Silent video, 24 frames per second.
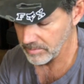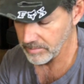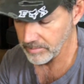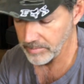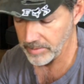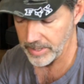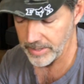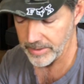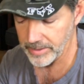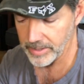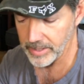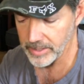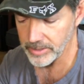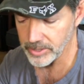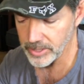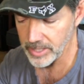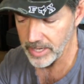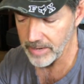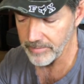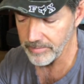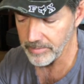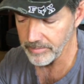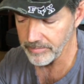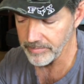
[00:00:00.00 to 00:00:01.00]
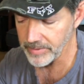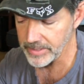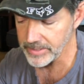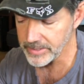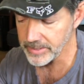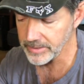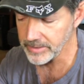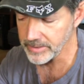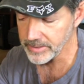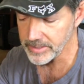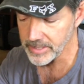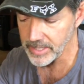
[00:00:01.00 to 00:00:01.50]
But I think I should have them
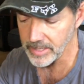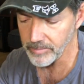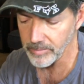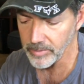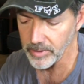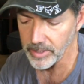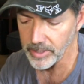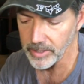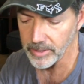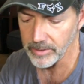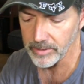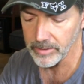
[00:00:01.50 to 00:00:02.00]
facing the same way.